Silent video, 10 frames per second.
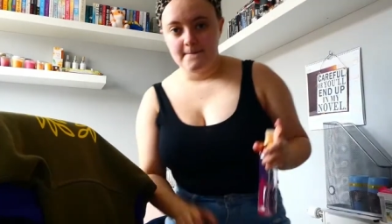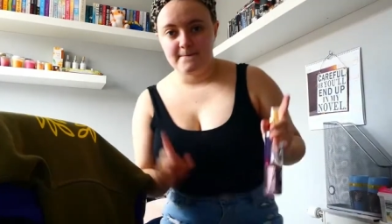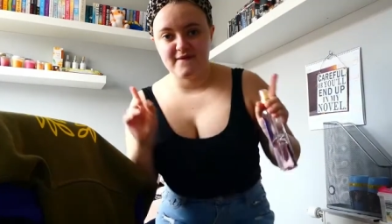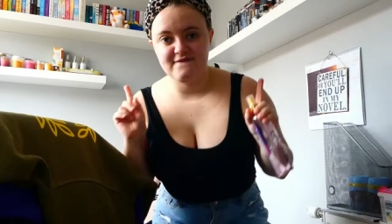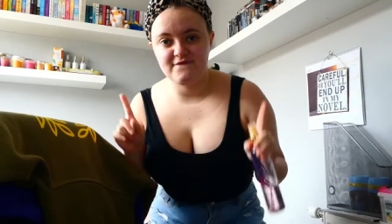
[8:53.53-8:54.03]

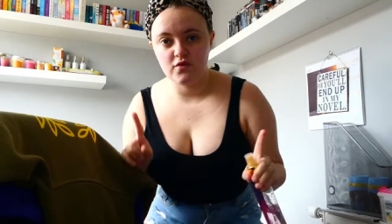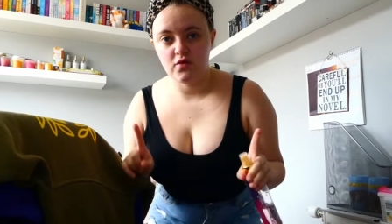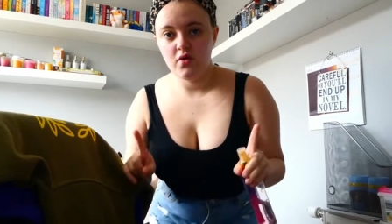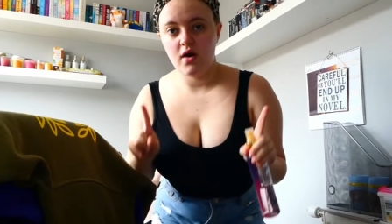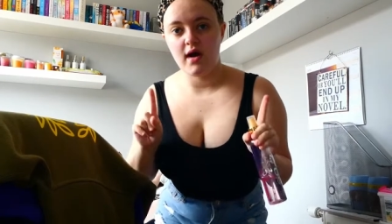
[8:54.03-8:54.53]

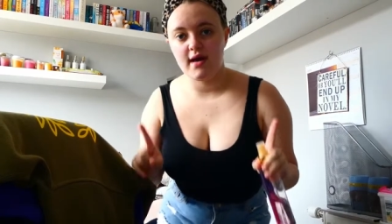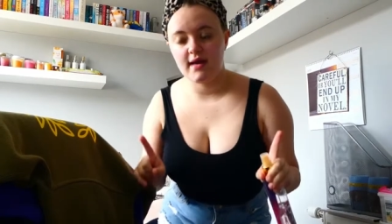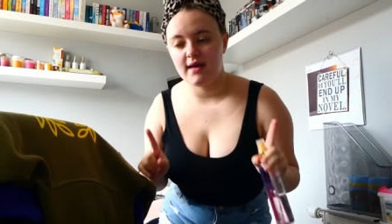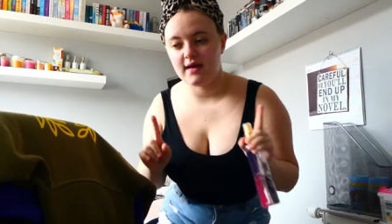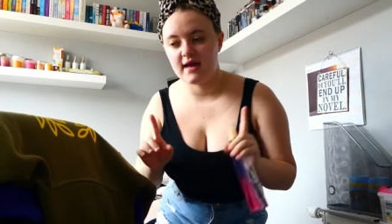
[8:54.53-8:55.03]
before
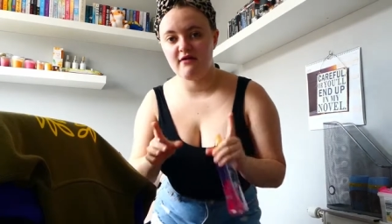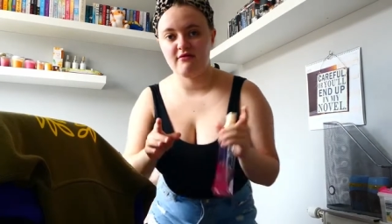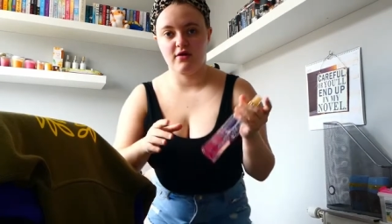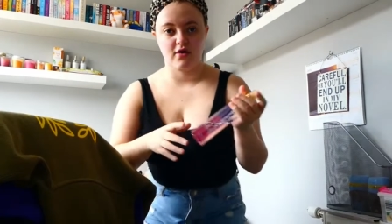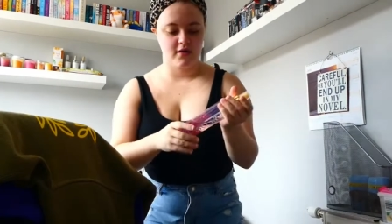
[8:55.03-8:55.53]
I
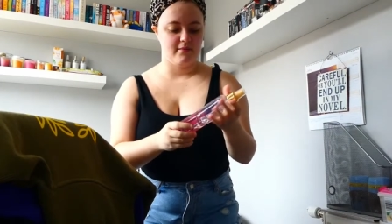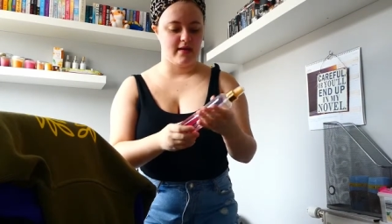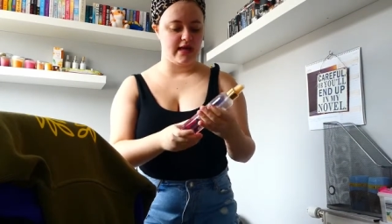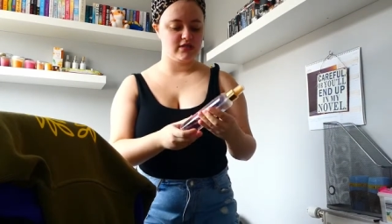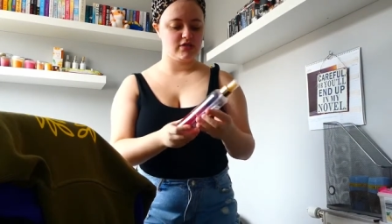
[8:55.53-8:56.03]
carry on, I'm
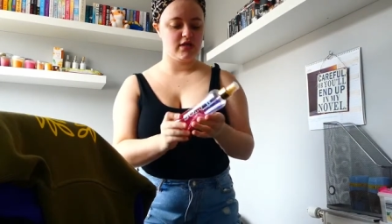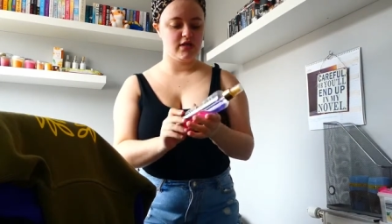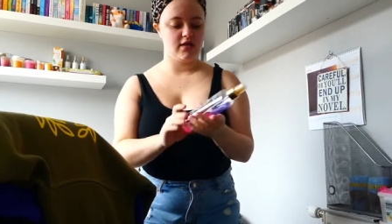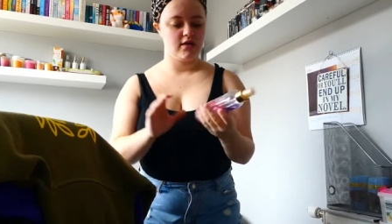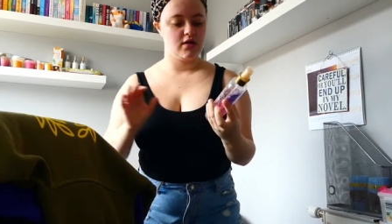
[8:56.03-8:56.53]

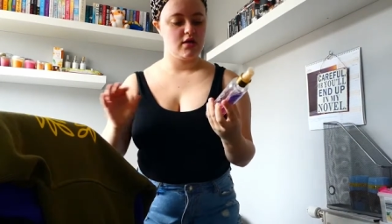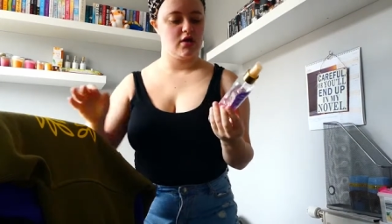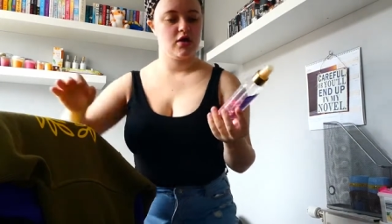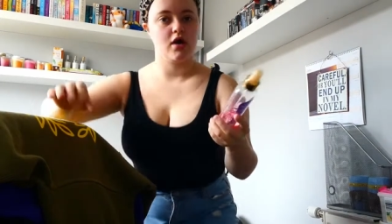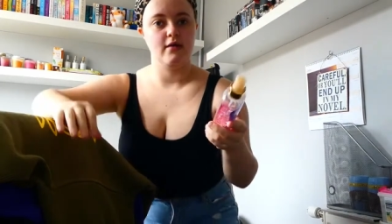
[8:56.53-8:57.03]
actually
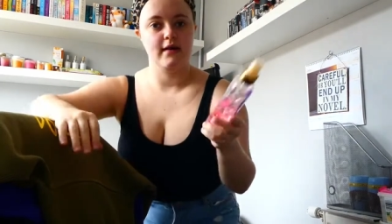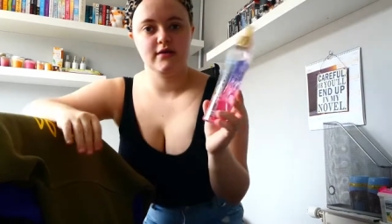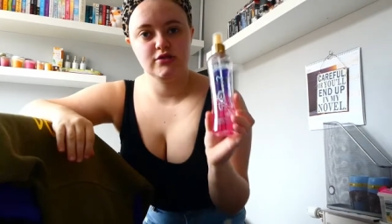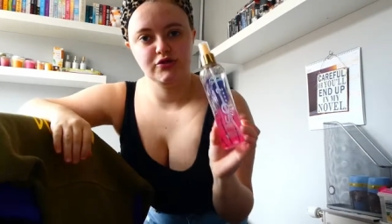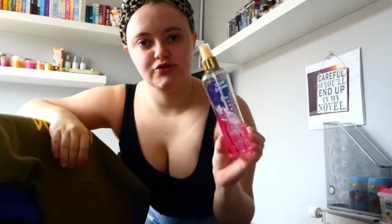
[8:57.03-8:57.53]

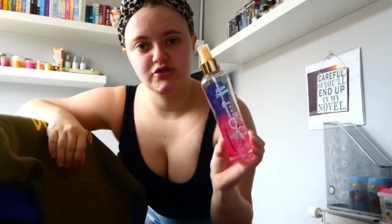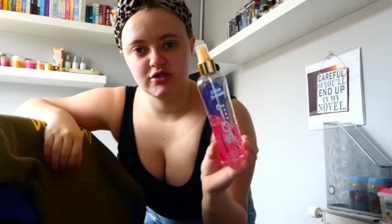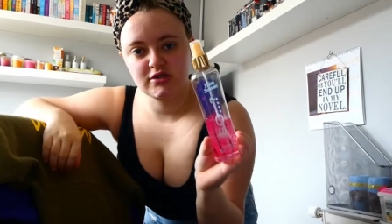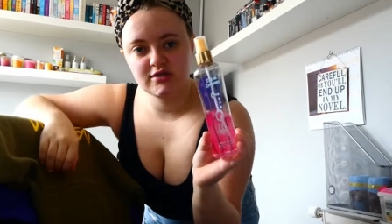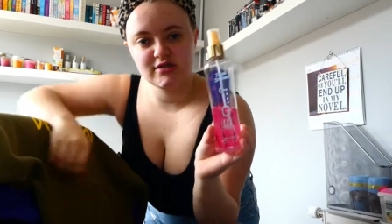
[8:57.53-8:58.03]
going to
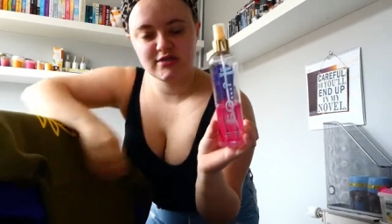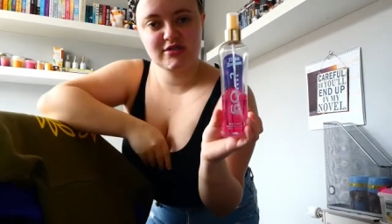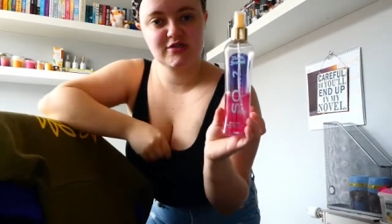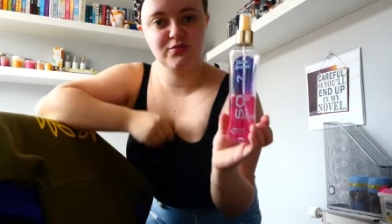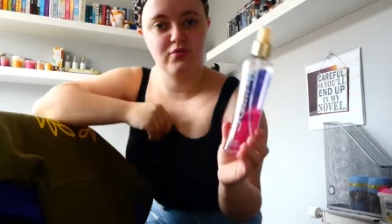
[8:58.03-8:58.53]
just
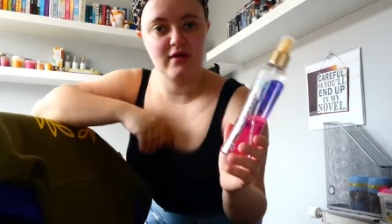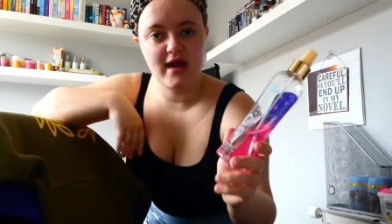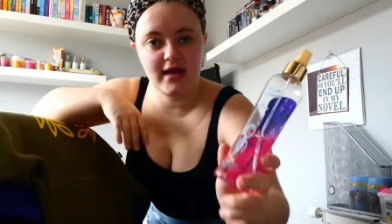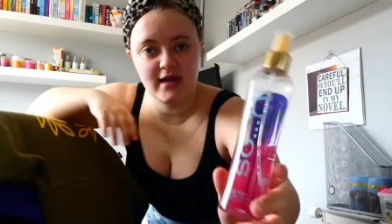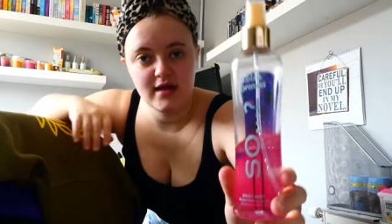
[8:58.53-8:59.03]

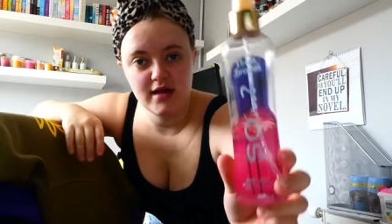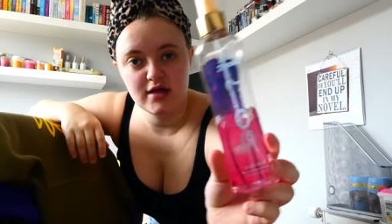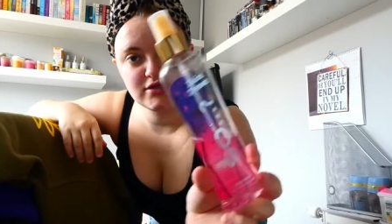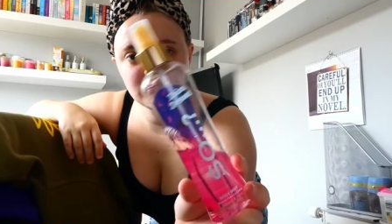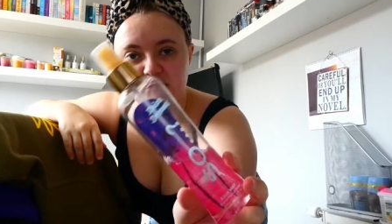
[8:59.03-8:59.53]
spray
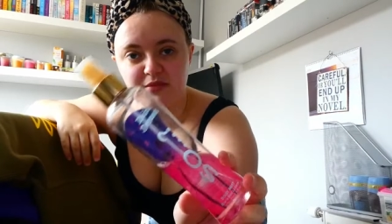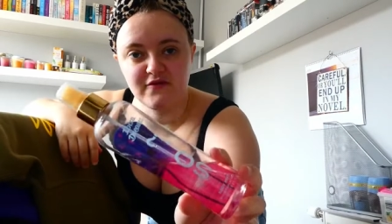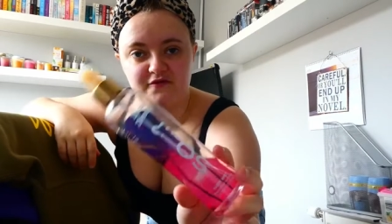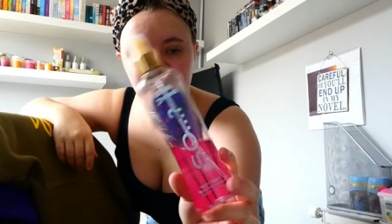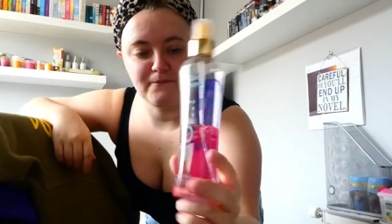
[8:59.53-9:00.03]
some
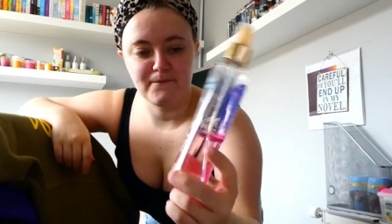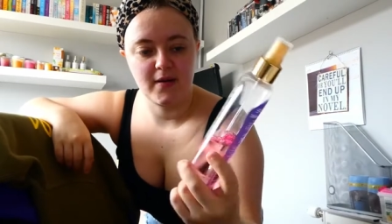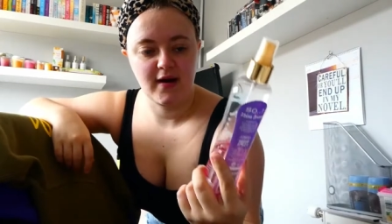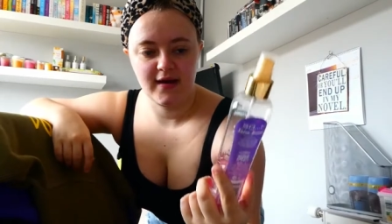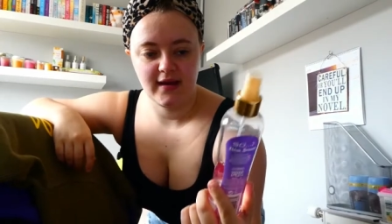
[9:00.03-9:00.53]
of
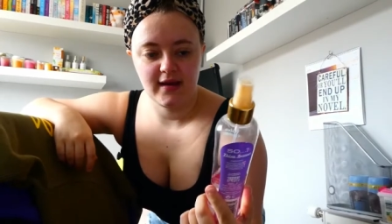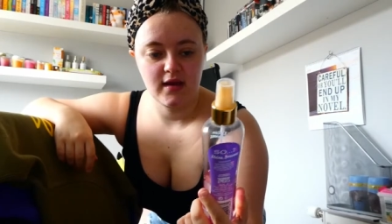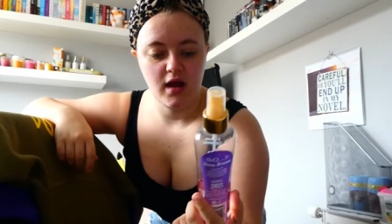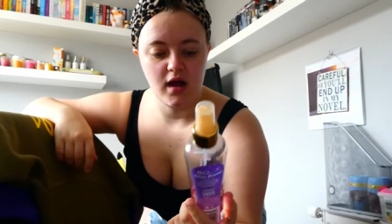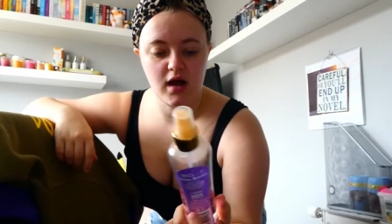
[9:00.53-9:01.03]
my
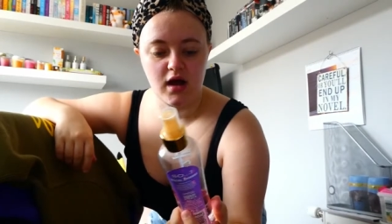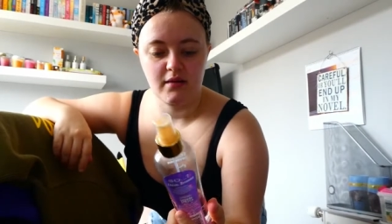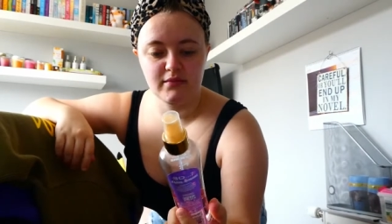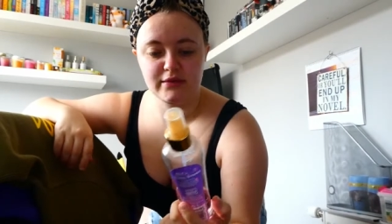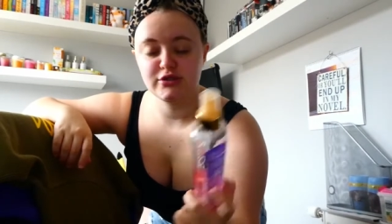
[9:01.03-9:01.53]

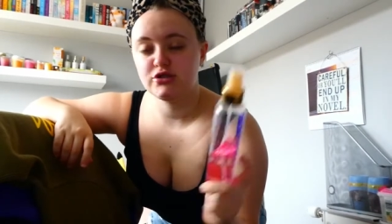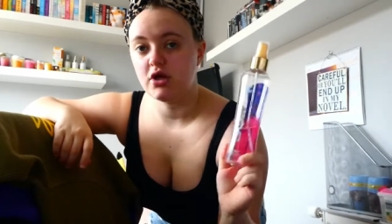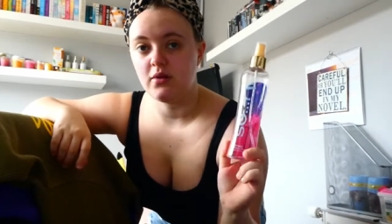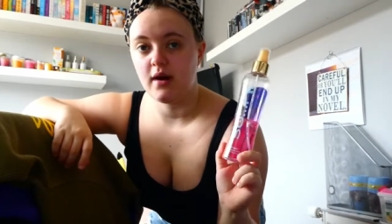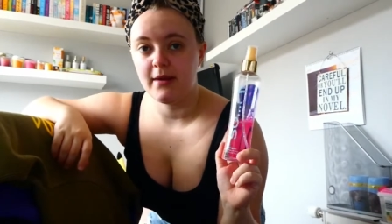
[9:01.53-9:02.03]
um,
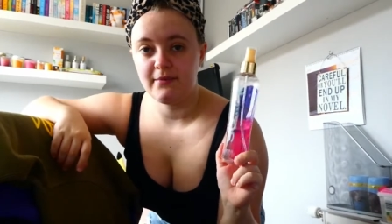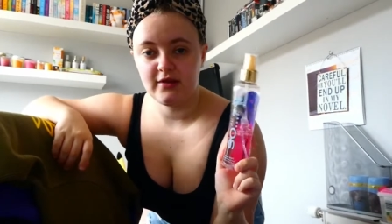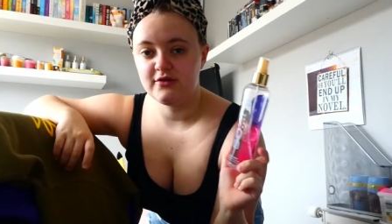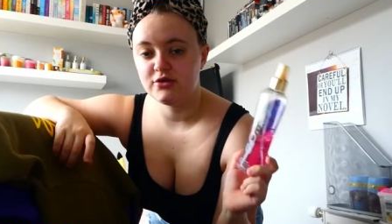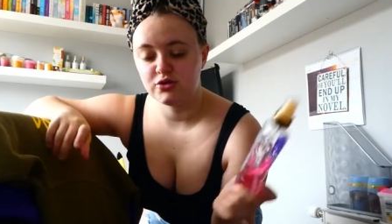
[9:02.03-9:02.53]
So
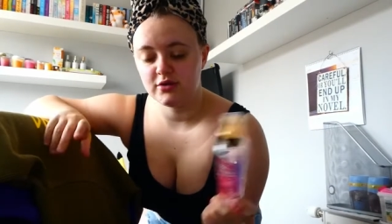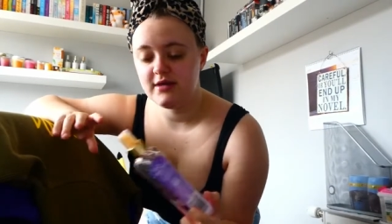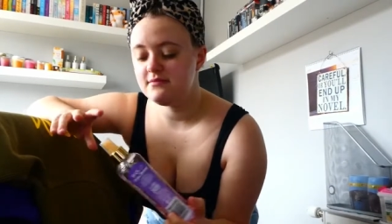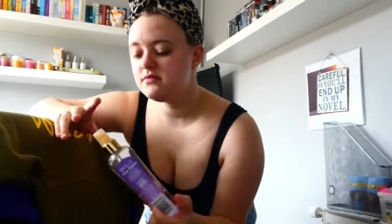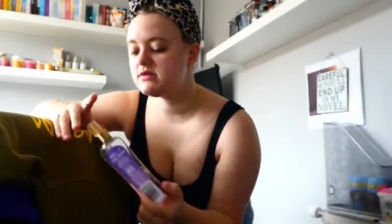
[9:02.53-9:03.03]
Ibiza
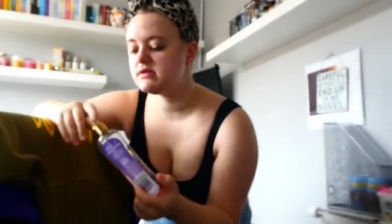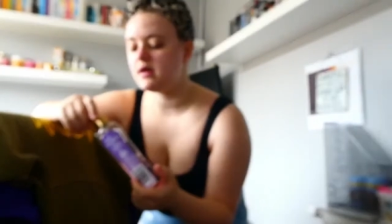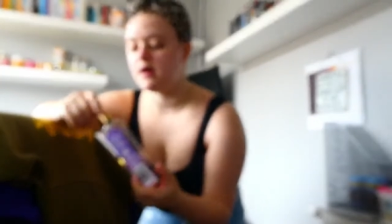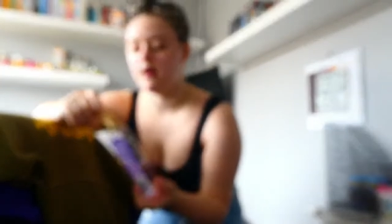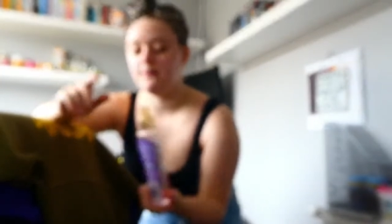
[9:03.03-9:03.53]
Dreams
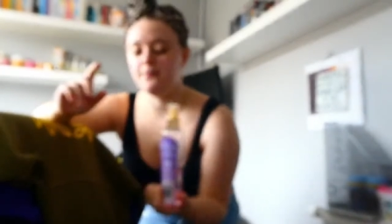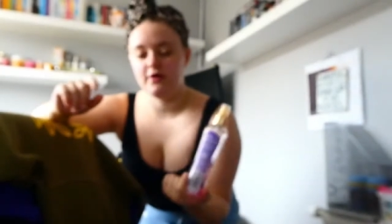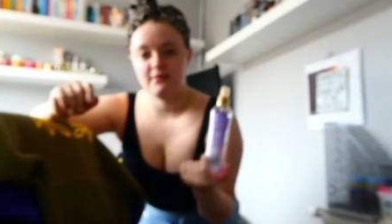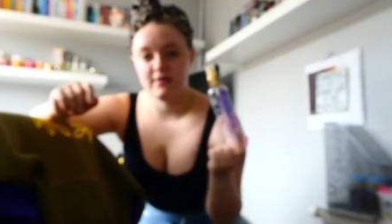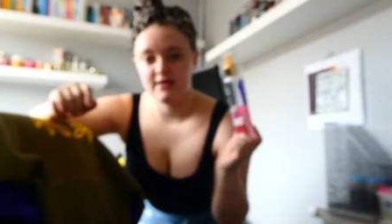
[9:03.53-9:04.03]
uh,
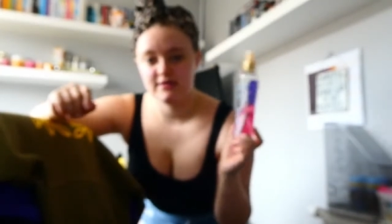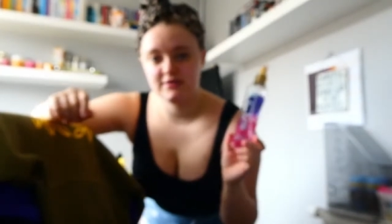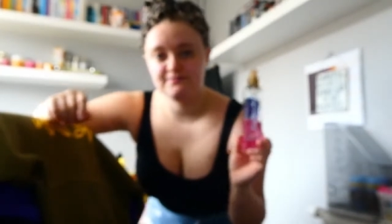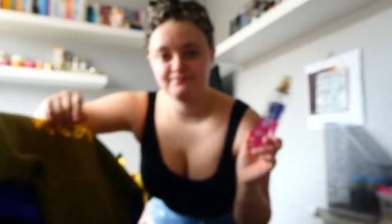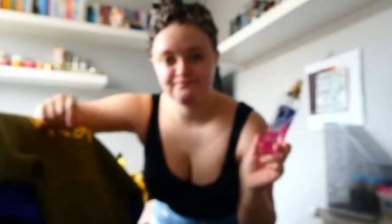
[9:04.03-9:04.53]
body mist.